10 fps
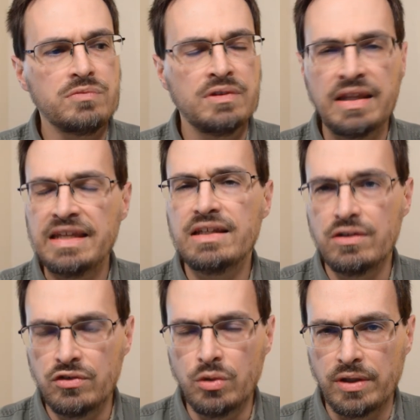that he
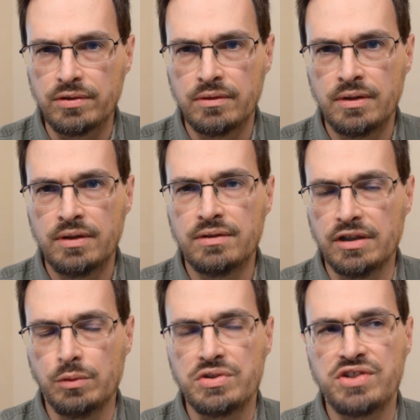didn't do it, that
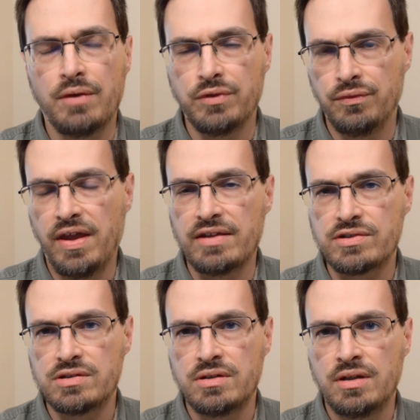it was
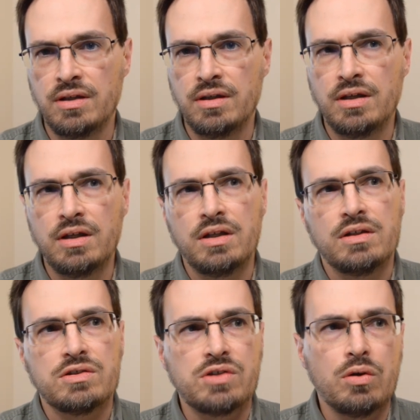self-defense.
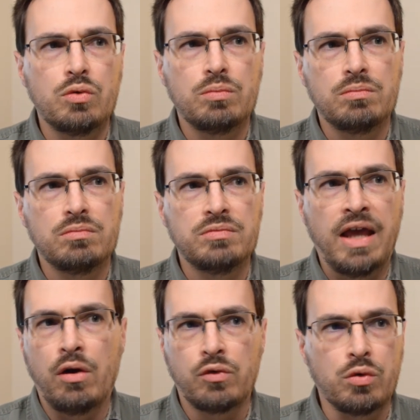So
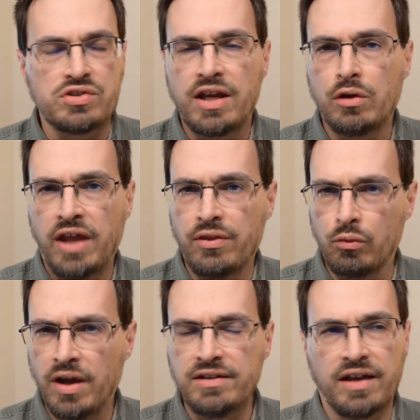now, of course, Harold had the
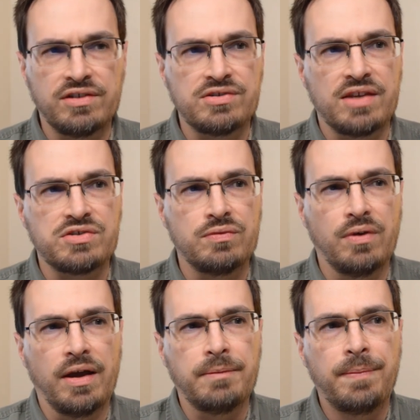right not to
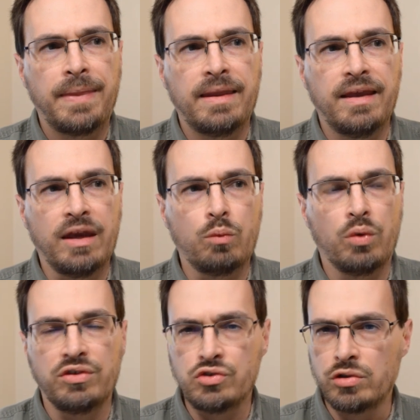testify, and
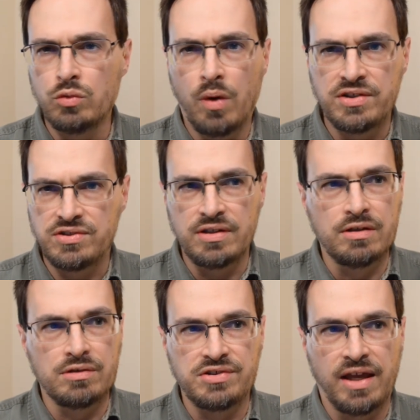what the jury wants to
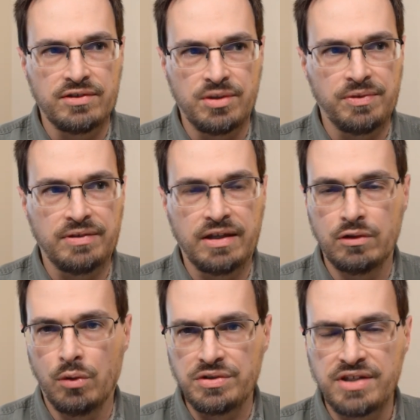hear is not something they can
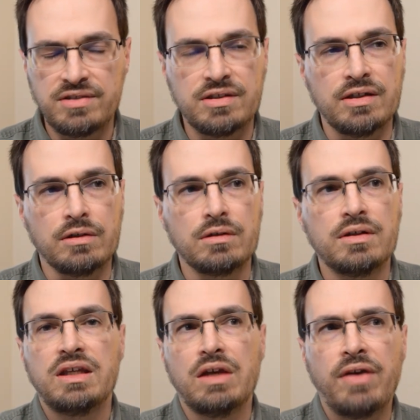always get to hear.
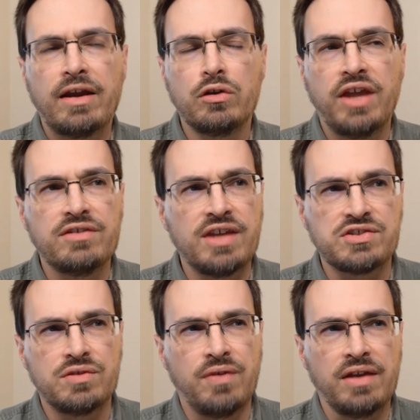If Harold had
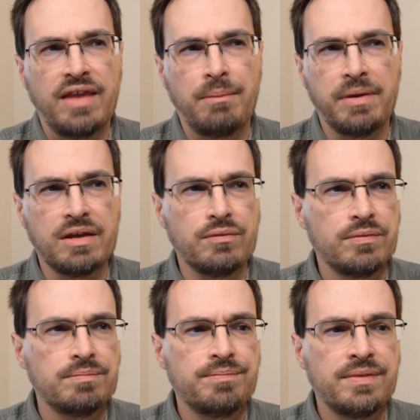testified, that may have
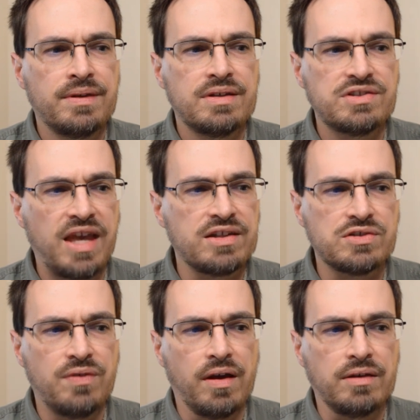
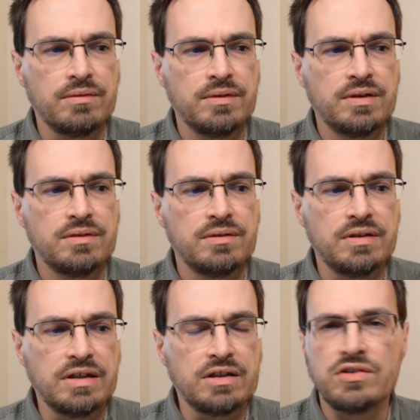satisfied
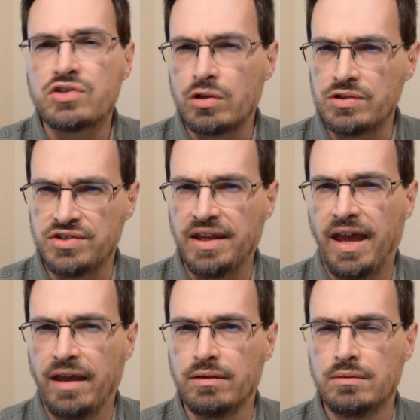the concerns they
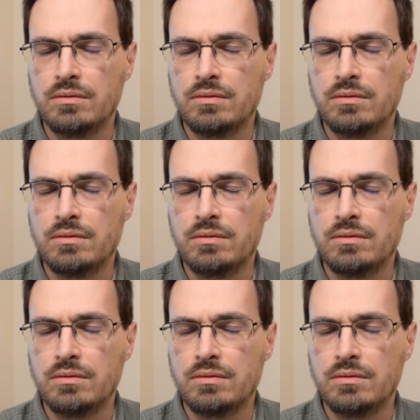had